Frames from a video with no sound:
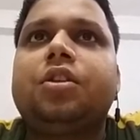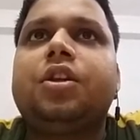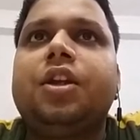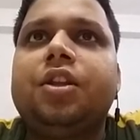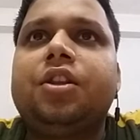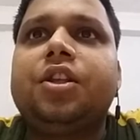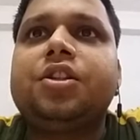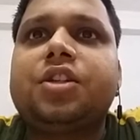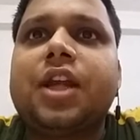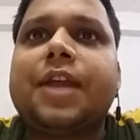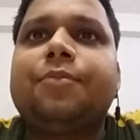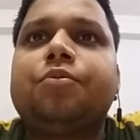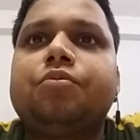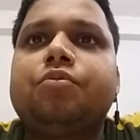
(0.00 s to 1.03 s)
in this
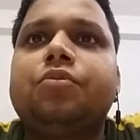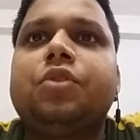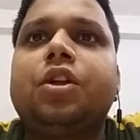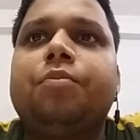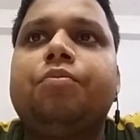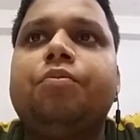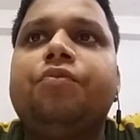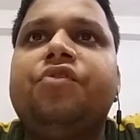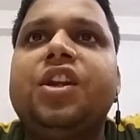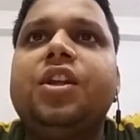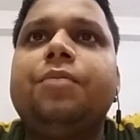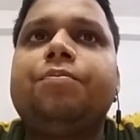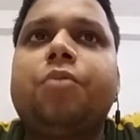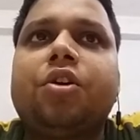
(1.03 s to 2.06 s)
time, the
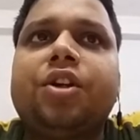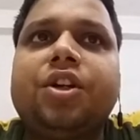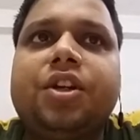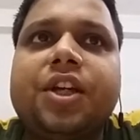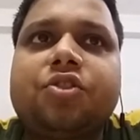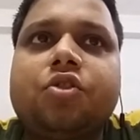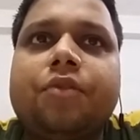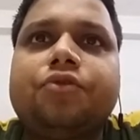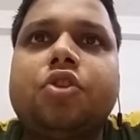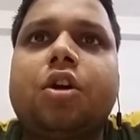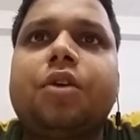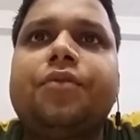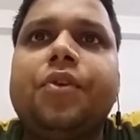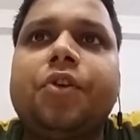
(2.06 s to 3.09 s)
very important text of
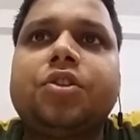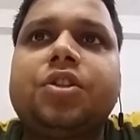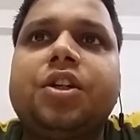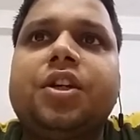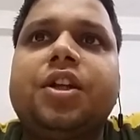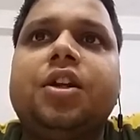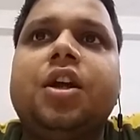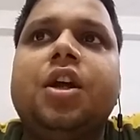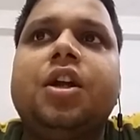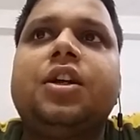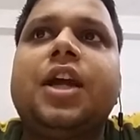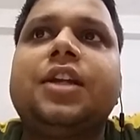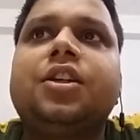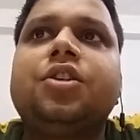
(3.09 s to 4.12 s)
geography was written,
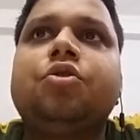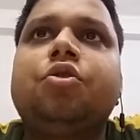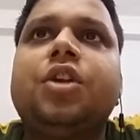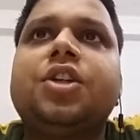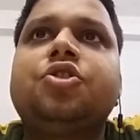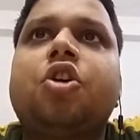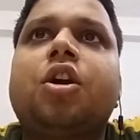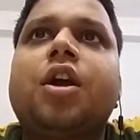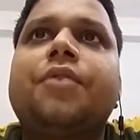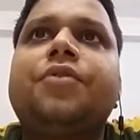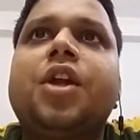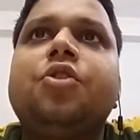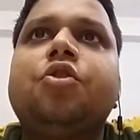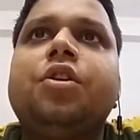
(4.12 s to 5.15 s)
that is known as
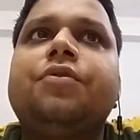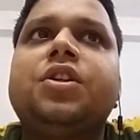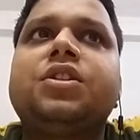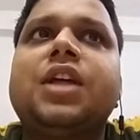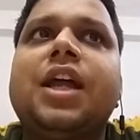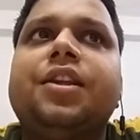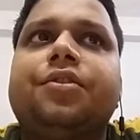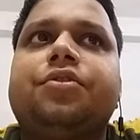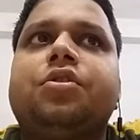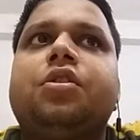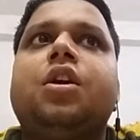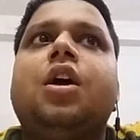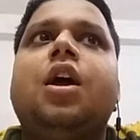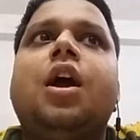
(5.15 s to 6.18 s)
Geographia Universalis.
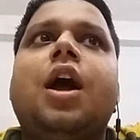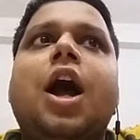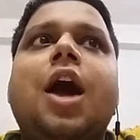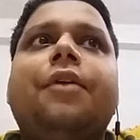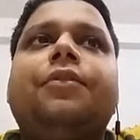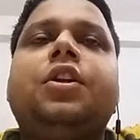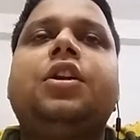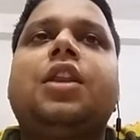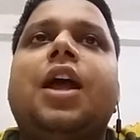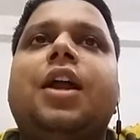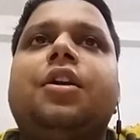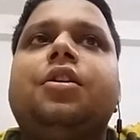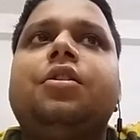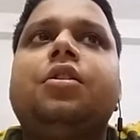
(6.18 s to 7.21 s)
After
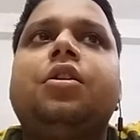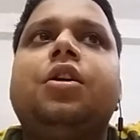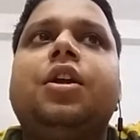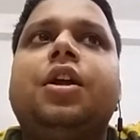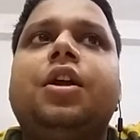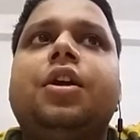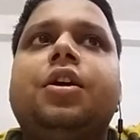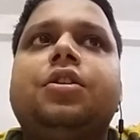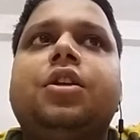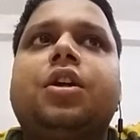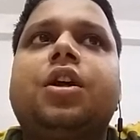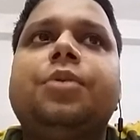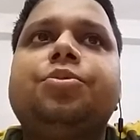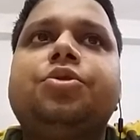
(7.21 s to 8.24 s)
that,
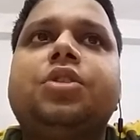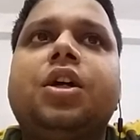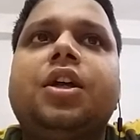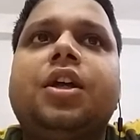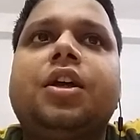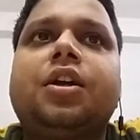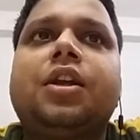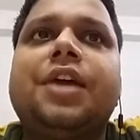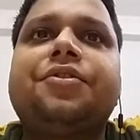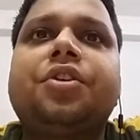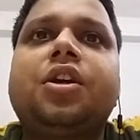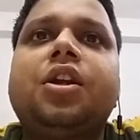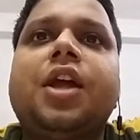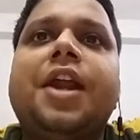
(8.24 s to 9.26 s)
comes the
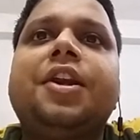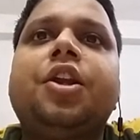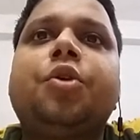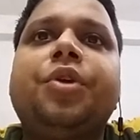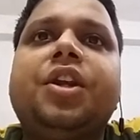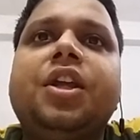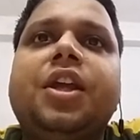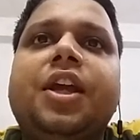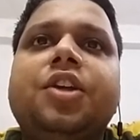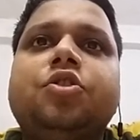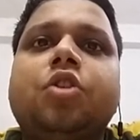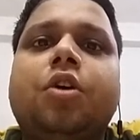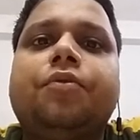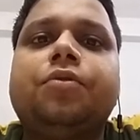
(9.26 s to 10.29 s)
classical antiquity
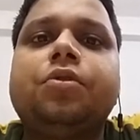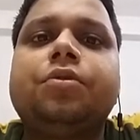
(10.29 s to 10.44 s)
age of